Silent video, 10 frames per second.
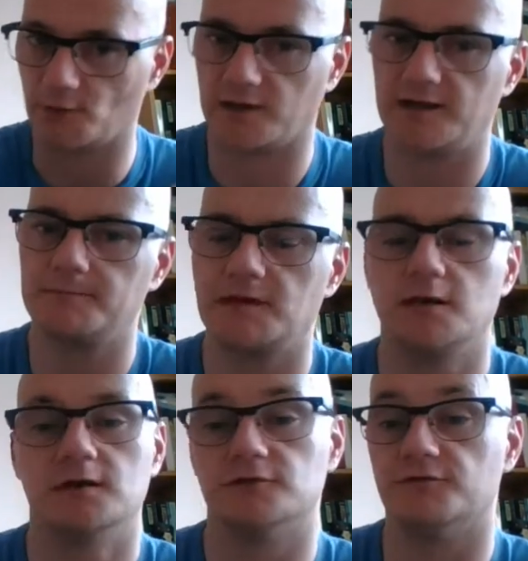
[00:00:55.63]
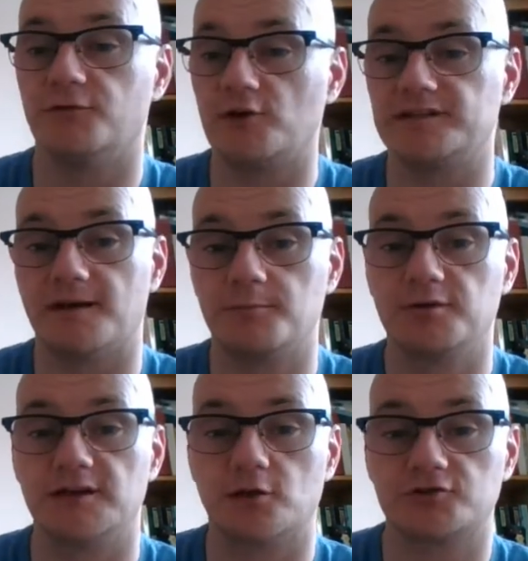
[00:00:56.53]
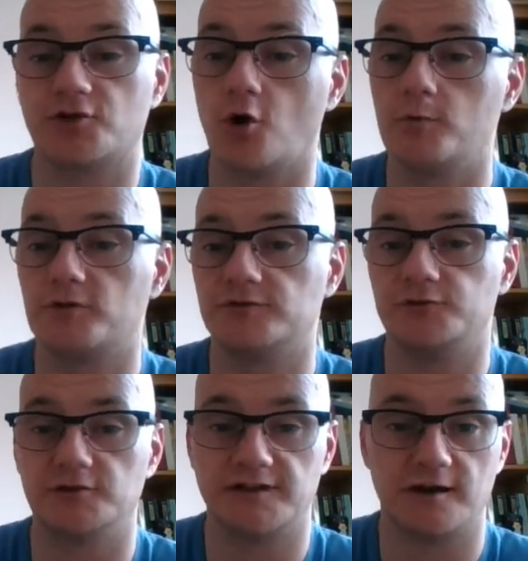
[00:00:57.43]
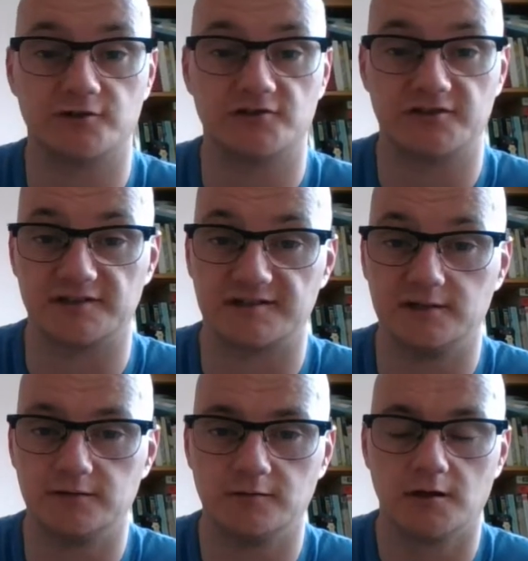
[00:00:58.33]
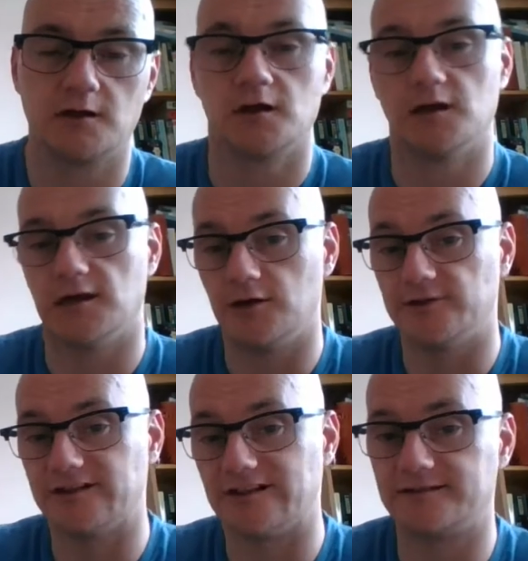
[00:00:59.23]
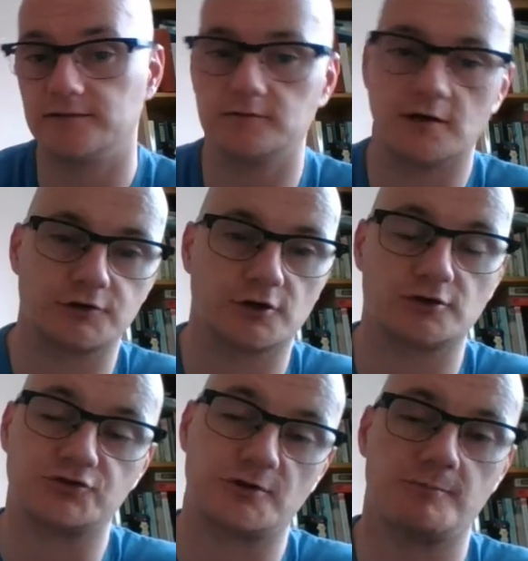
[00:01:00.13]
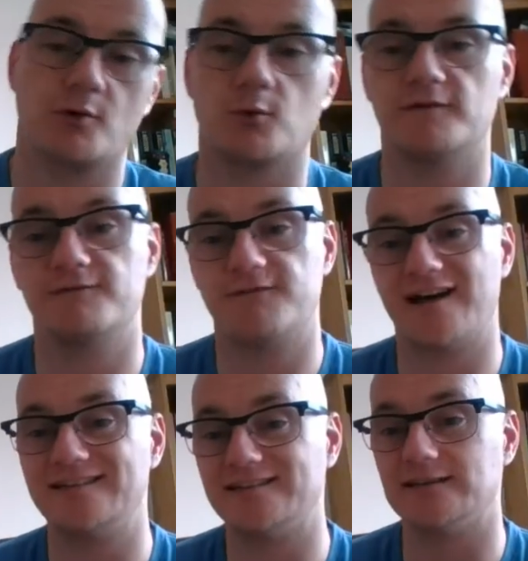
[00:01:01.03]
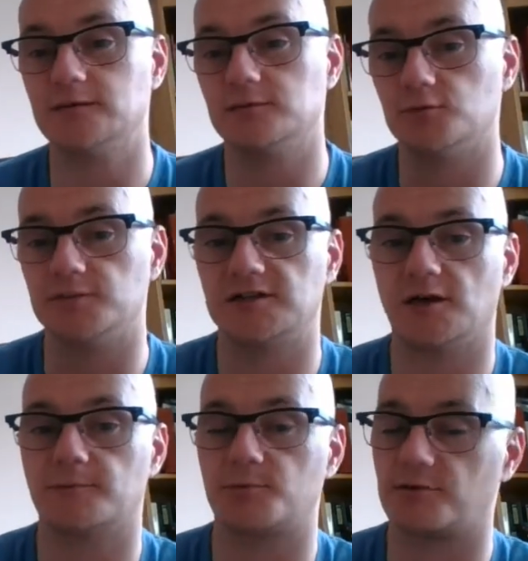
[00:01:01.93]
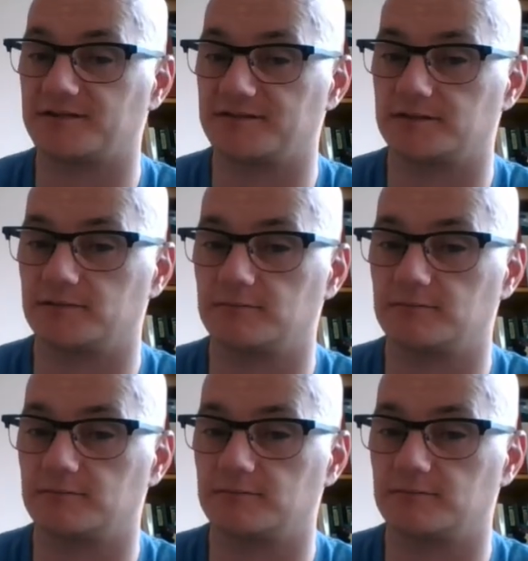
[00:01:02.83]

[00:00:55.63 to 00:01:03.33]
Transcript: Okay, so for example, in October of 2016, Hillary Clinton and Donald Trump were fighting to become the president.